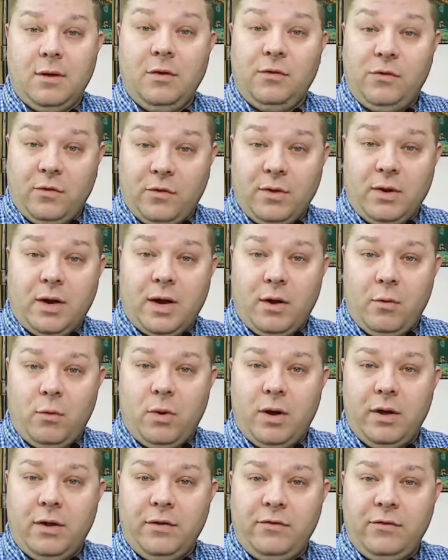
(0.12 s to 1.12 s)
So there I
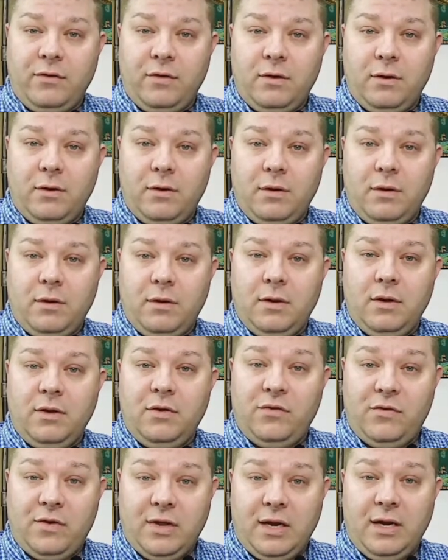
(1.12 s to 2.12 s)
was,
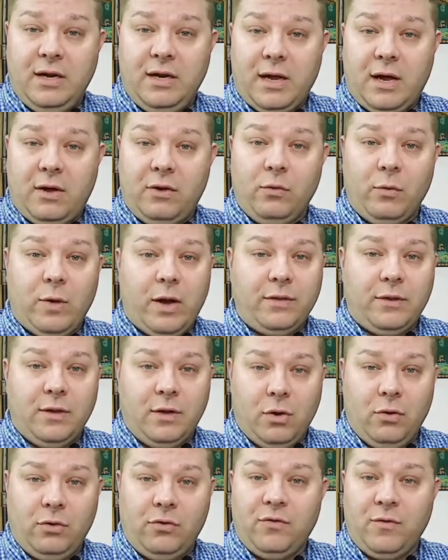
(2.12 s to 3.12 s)
sitting down to write the
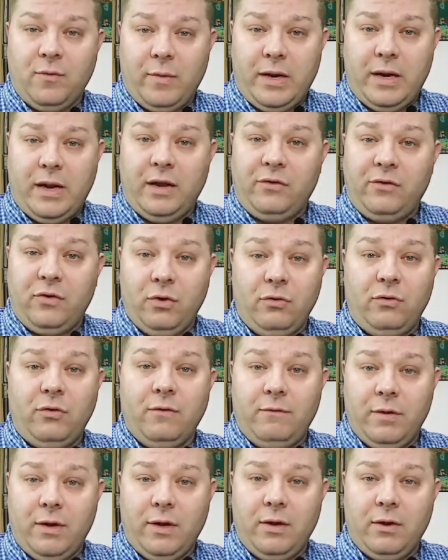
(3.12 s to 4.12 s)
notes for my next
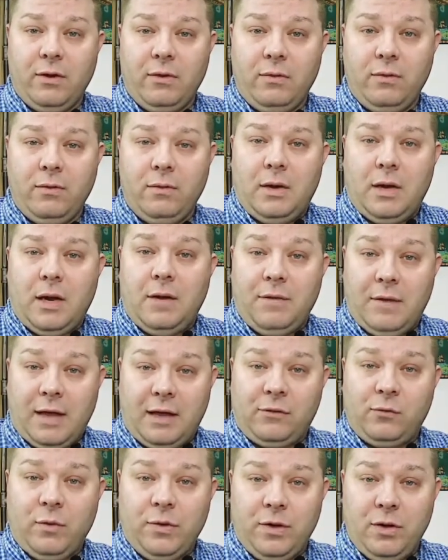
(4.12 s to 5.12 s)
YouTube video. And
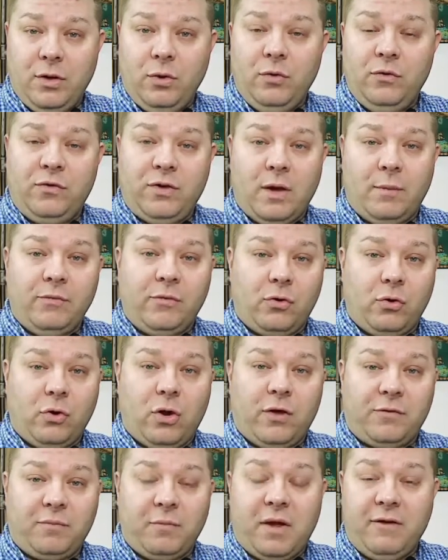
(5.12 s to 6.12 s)
that's when the news comes
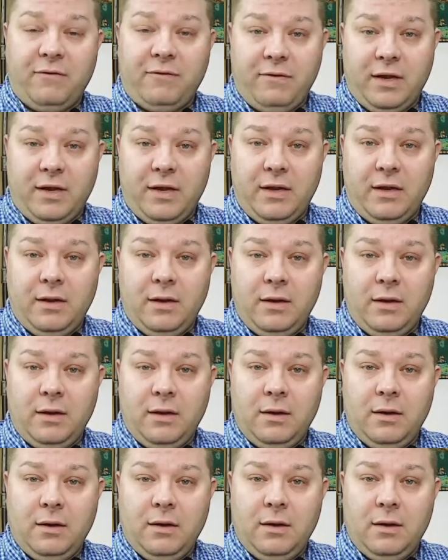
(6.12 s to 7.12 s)
across my feed.
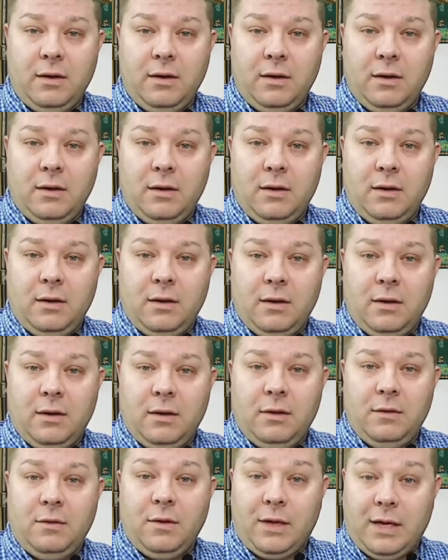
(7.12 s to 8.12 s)

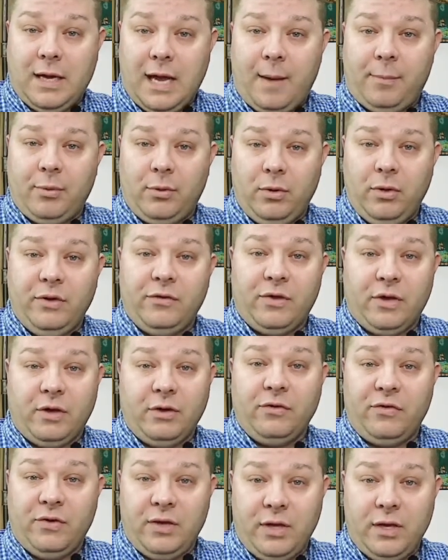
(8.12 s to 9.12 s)
The Capitol is
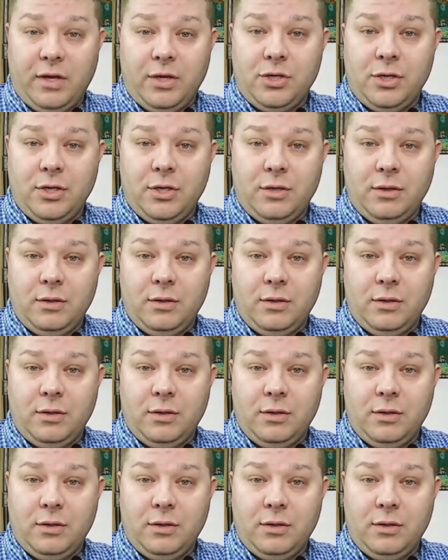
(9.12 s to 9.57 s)
under siege.